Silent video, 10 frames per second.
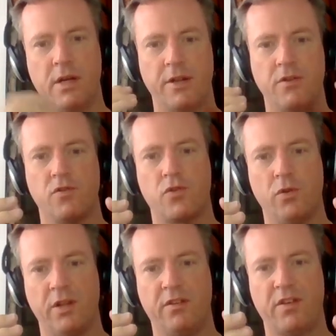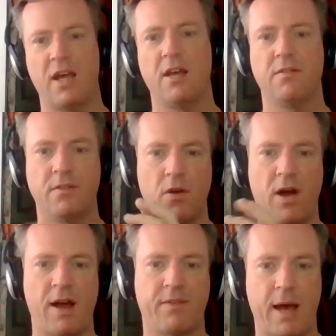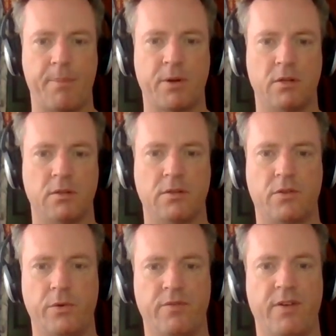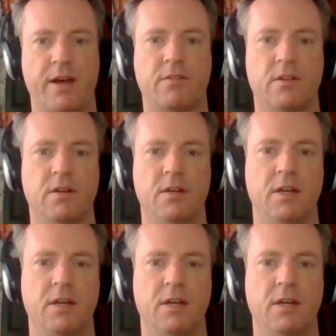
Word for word: and you truly save, you'll have capital to invest.